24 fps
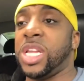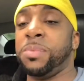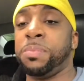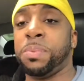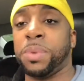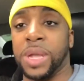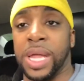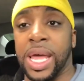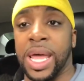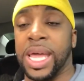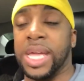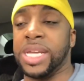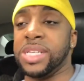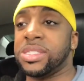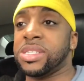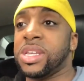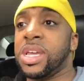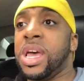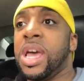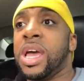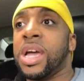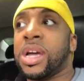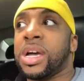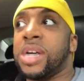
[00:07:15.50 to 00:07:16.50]
place
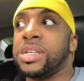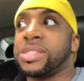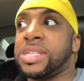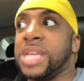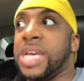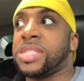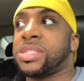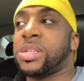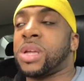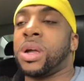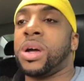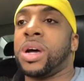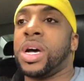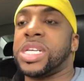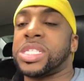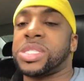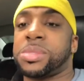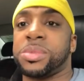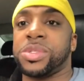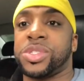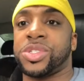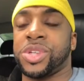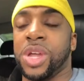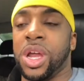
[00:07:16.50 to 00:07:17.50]
because that's her
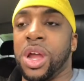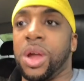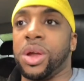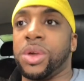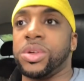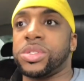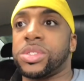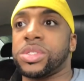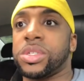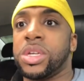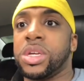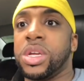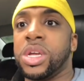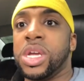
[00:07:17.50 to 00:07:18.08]
husband's church.